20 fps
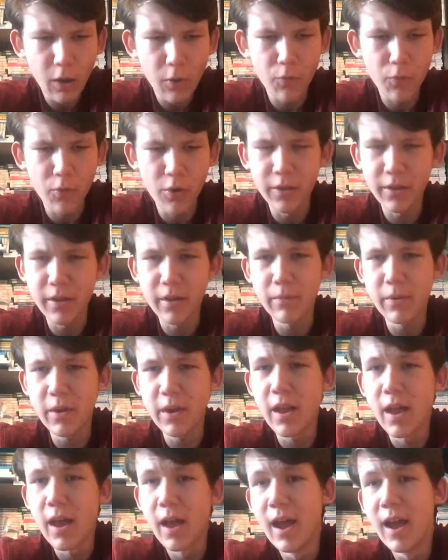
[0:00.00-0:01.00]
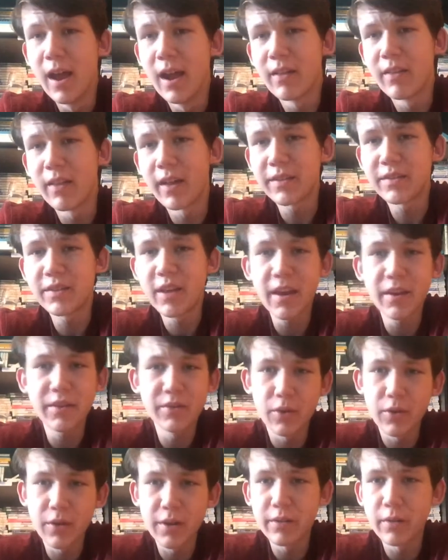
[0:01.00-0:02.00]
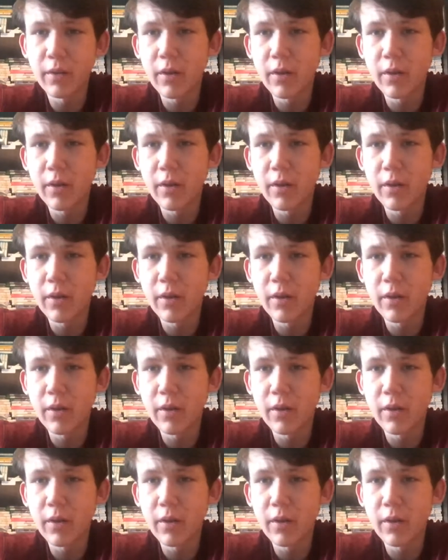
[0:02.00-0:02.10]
really beat. Like take Dirty